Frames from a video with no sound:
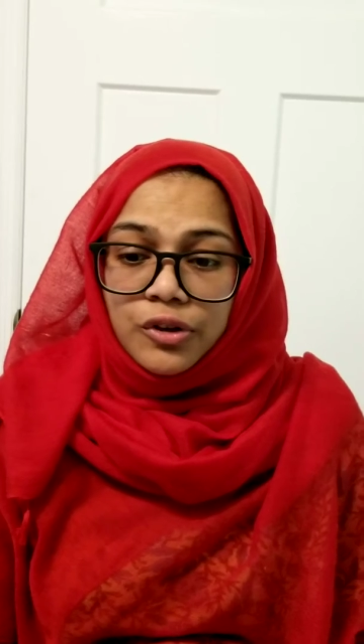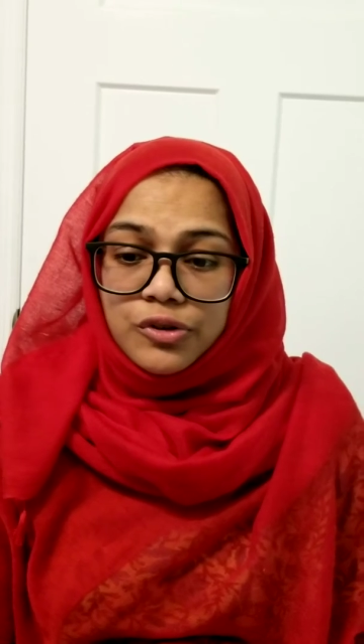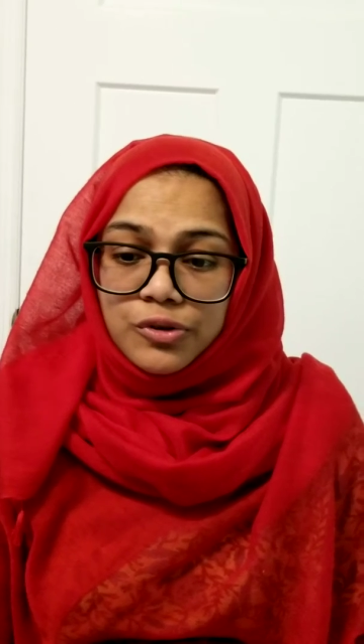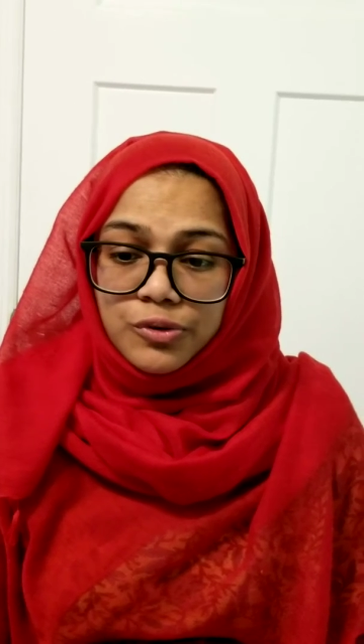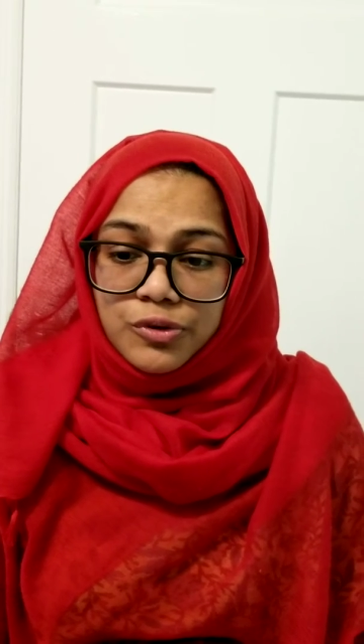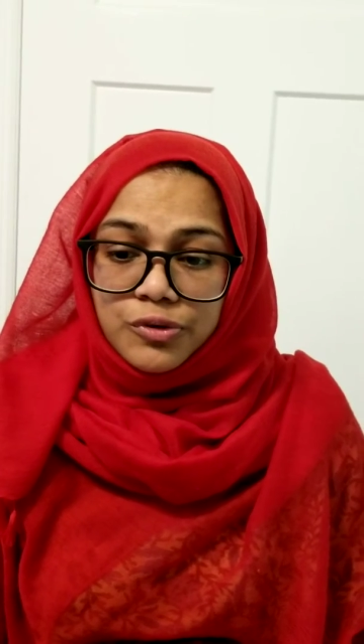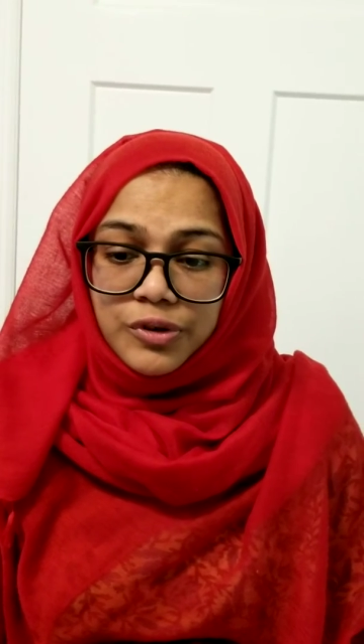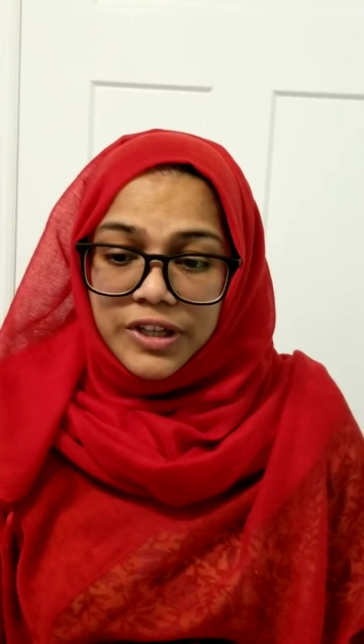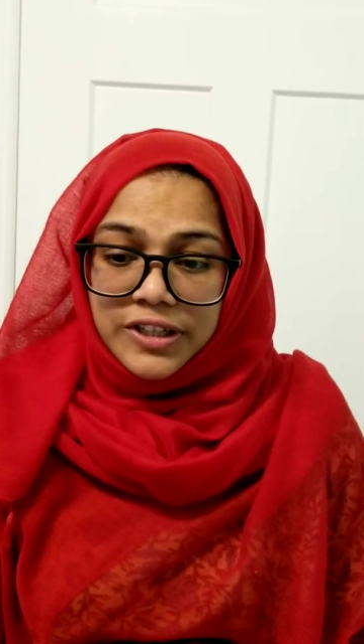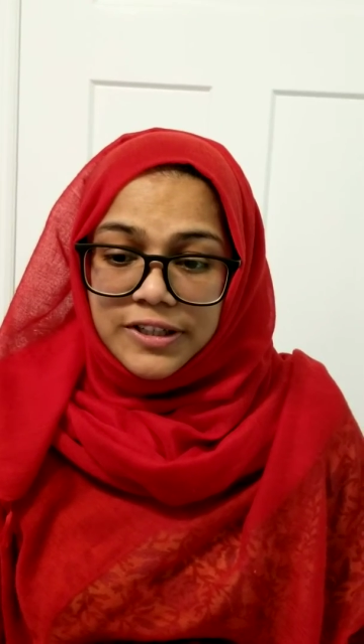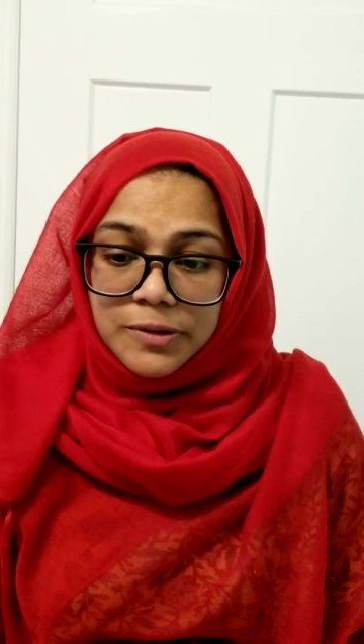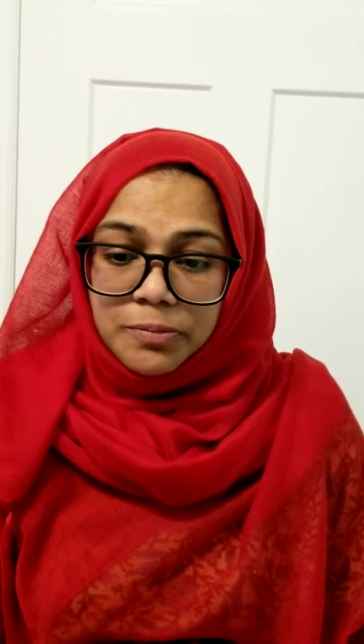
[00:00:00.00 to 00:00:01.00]
to
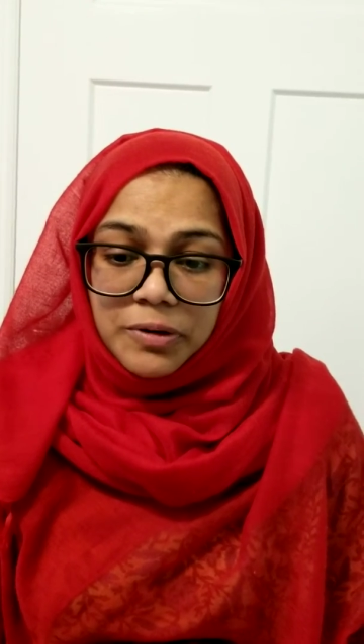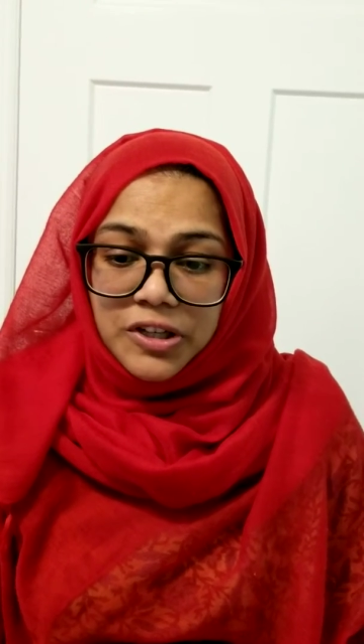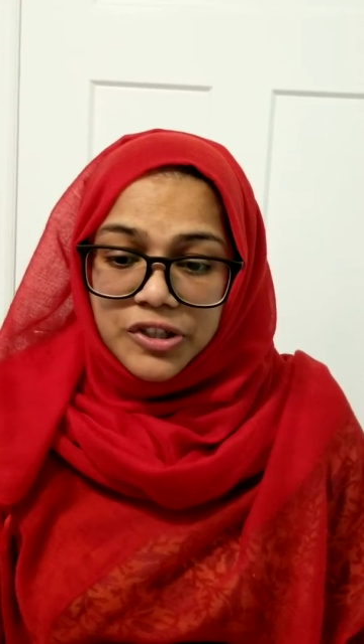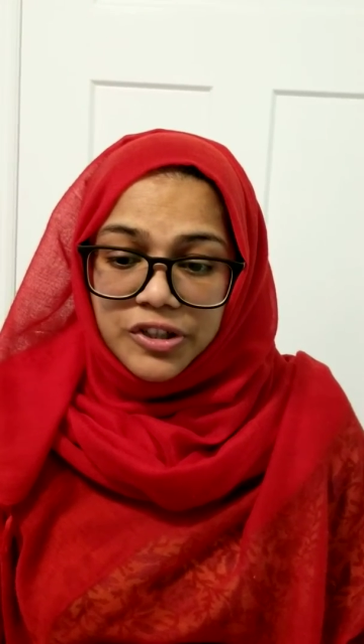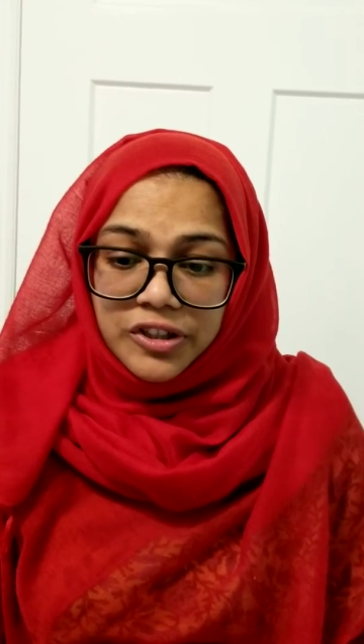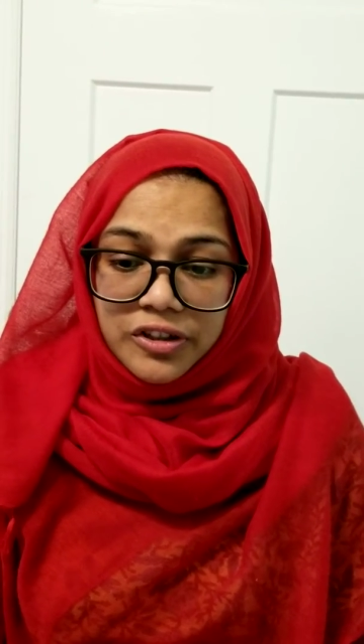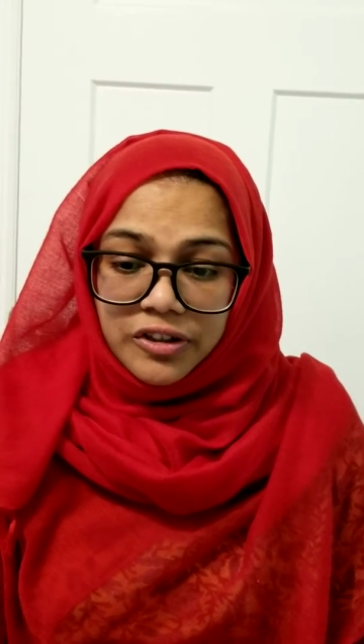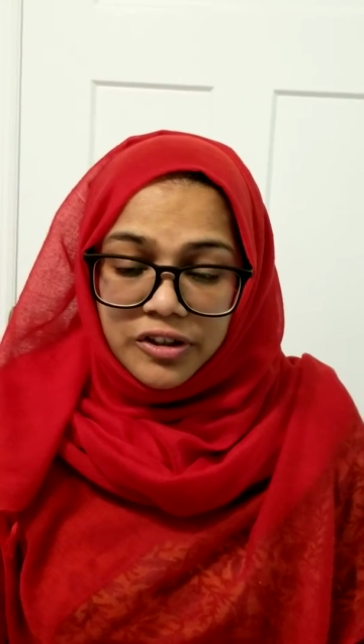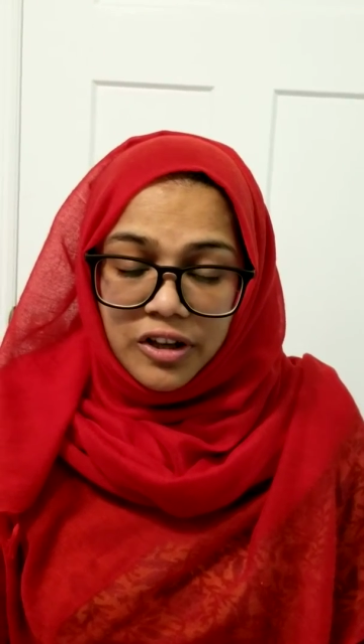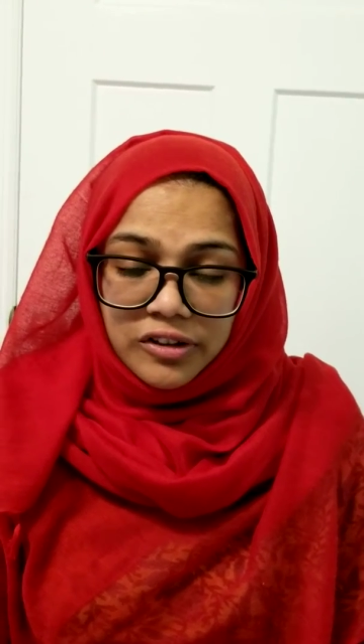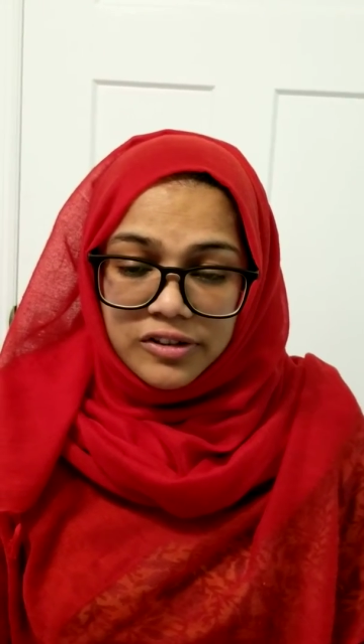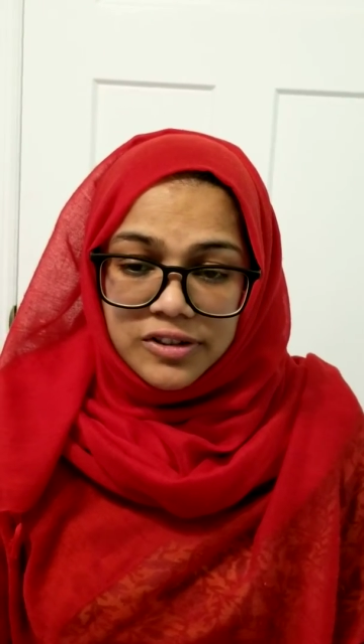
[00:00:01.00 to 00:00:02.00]
treat depression in
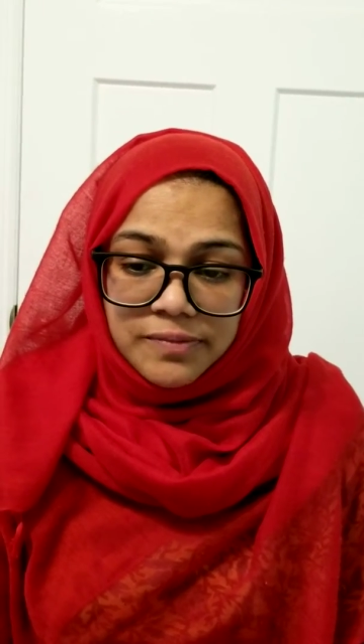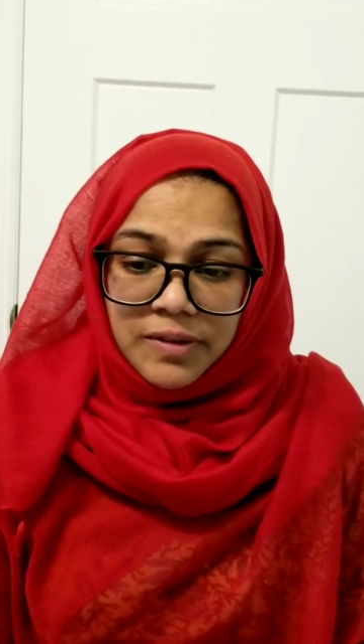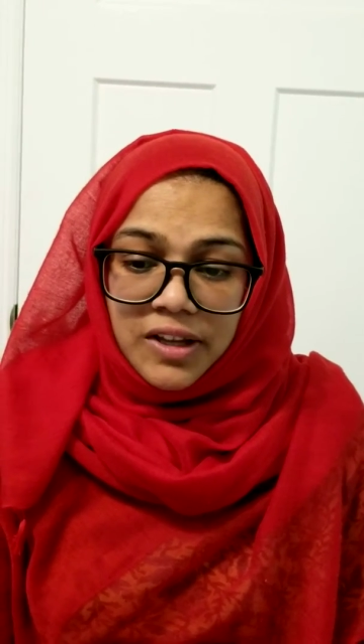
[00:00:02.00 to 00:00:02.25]
adults.